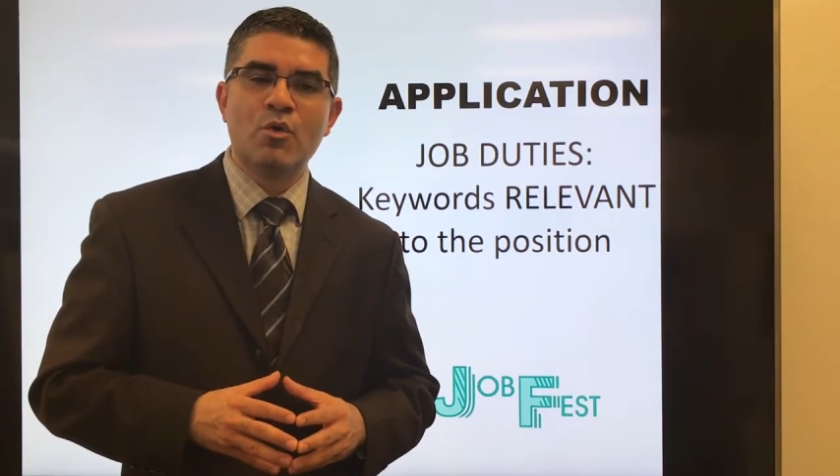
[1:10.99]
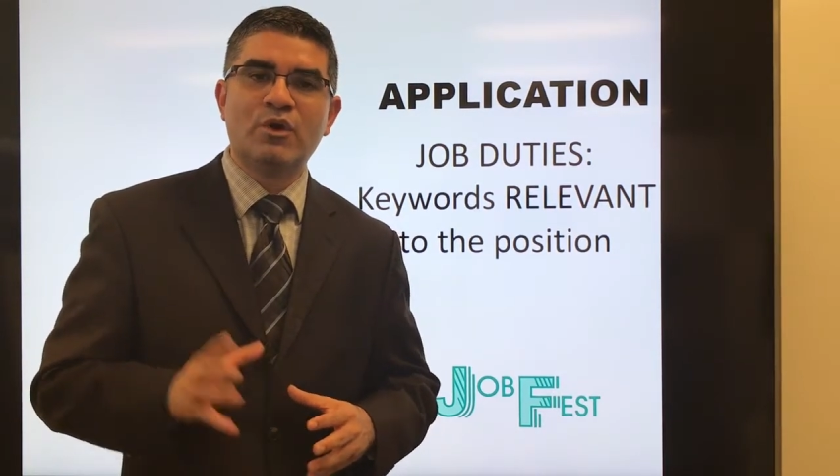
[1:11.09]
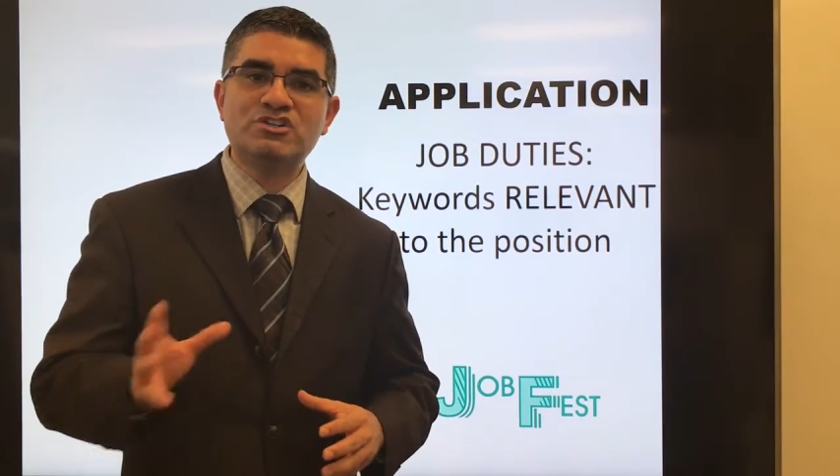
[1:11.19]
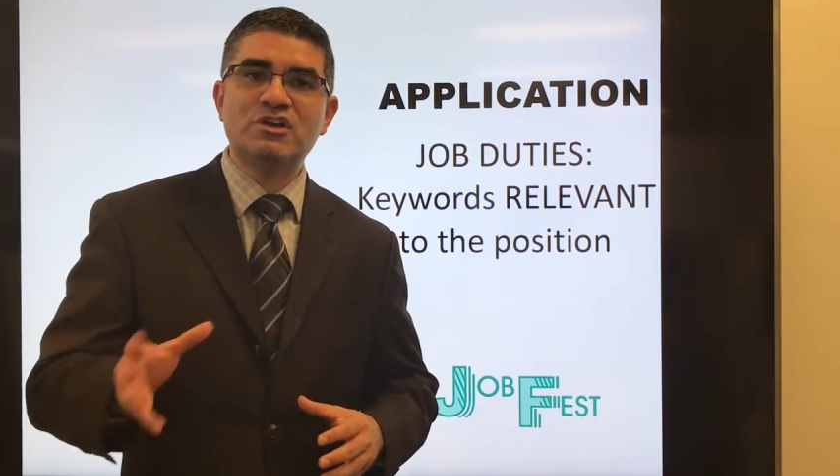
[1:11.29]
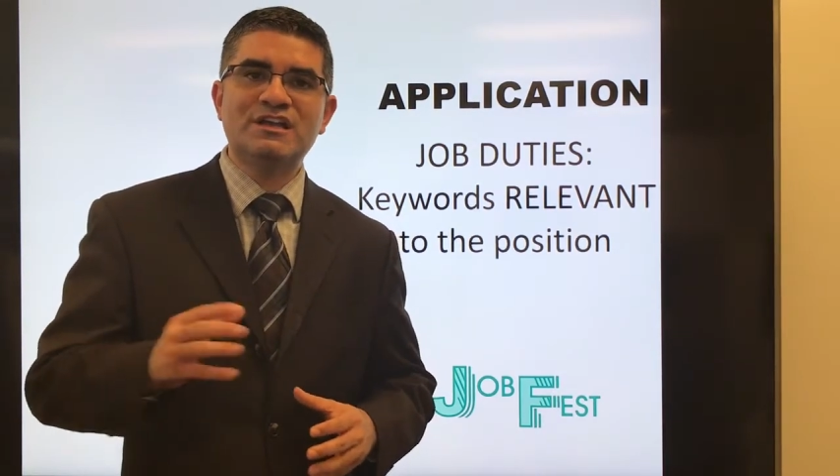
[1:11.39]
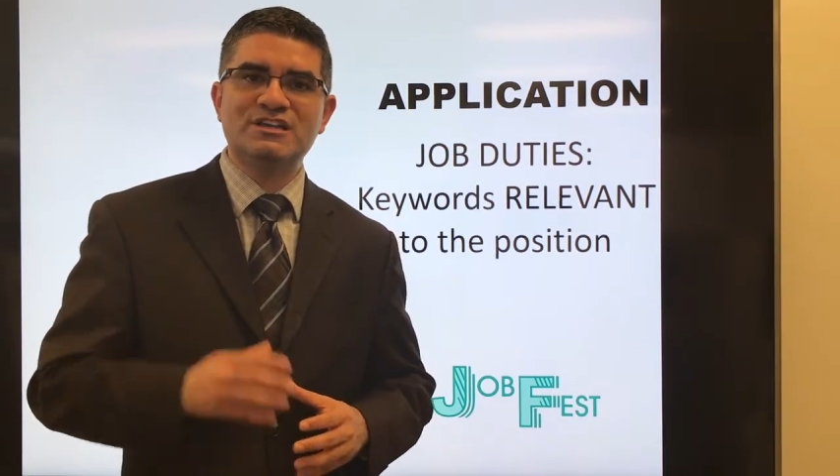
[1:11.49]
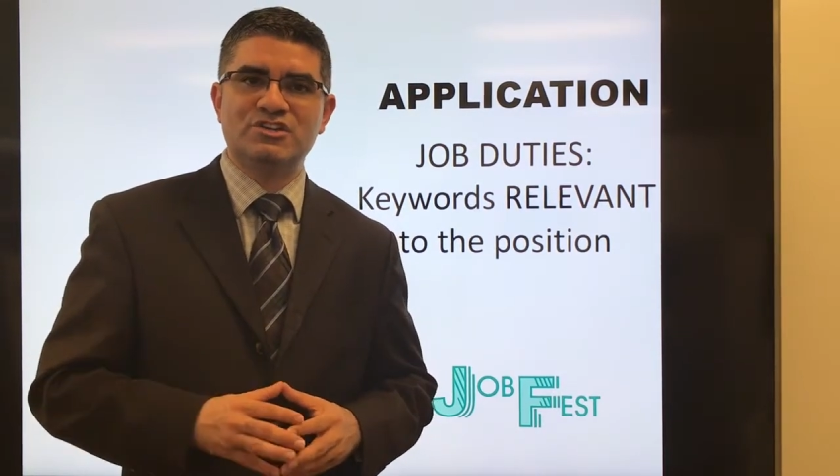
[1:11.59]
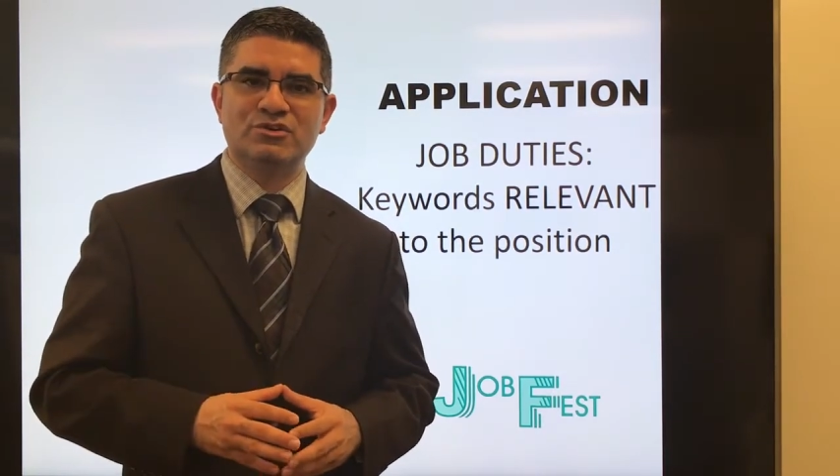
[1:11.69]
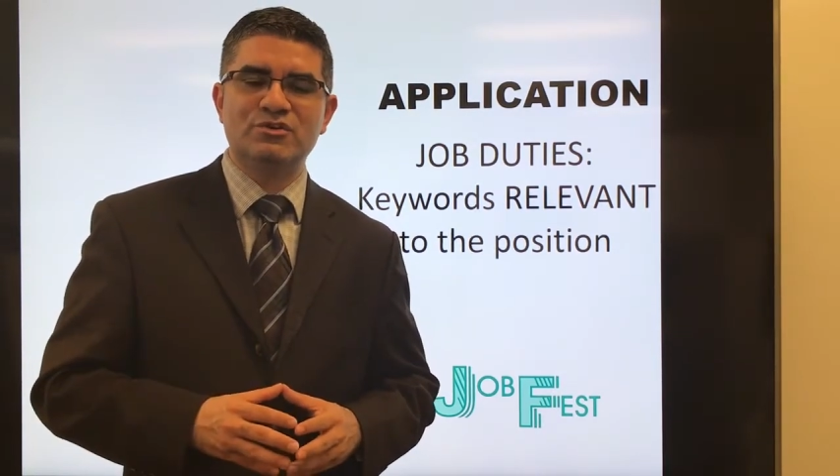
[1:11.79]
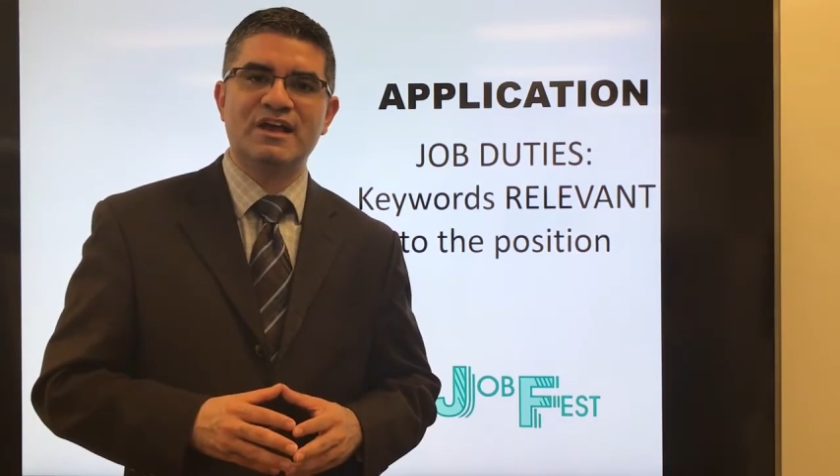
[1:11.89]
What you can
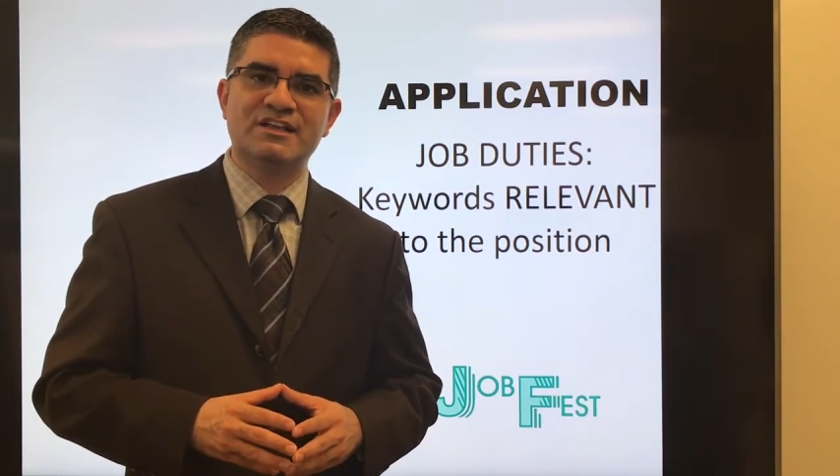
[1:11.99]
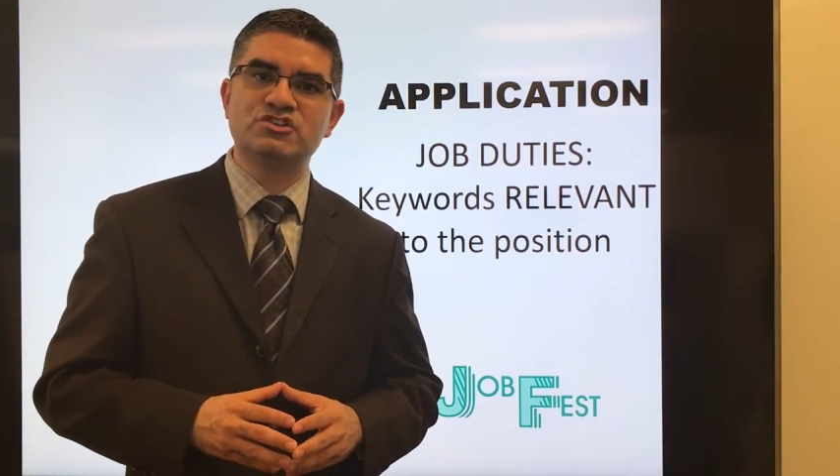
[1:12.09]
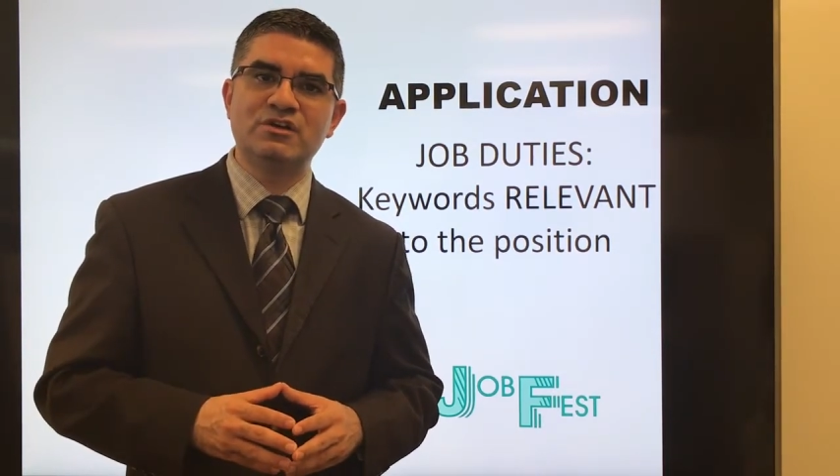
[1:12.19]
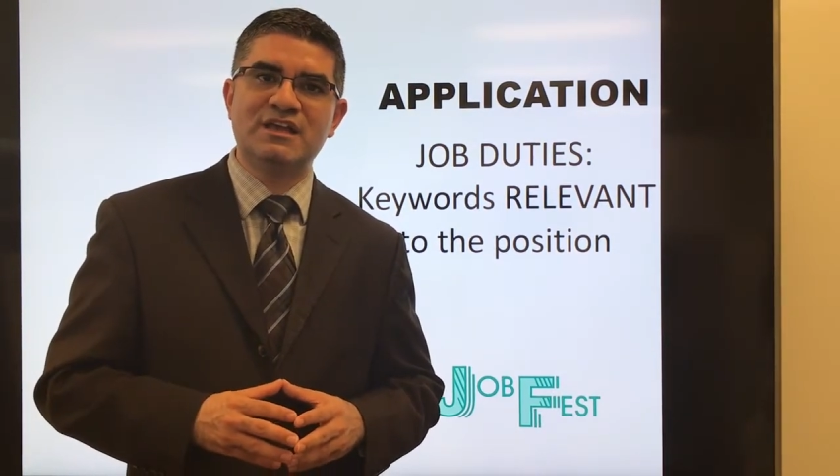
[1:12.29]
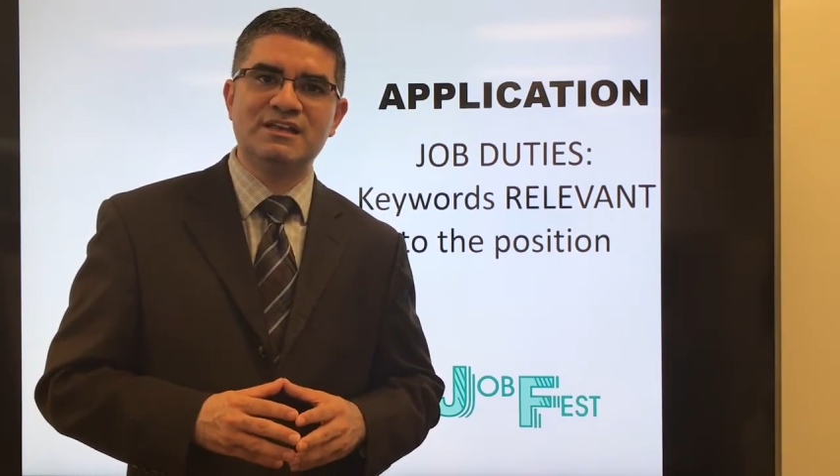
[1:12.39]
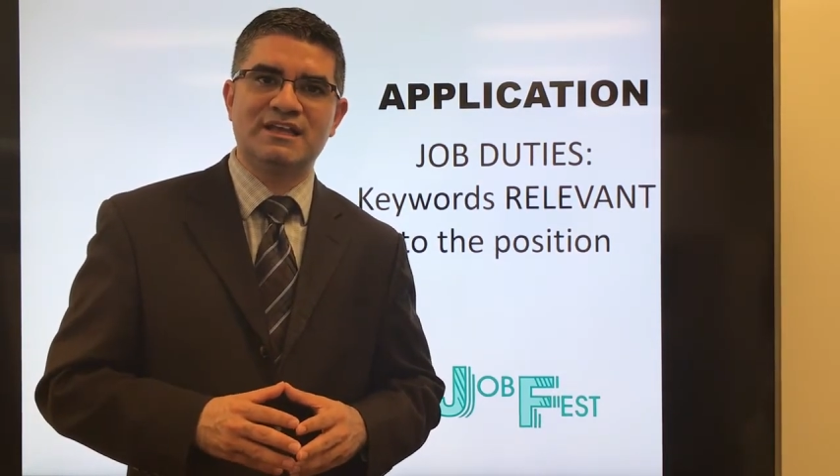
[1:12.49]
do is you can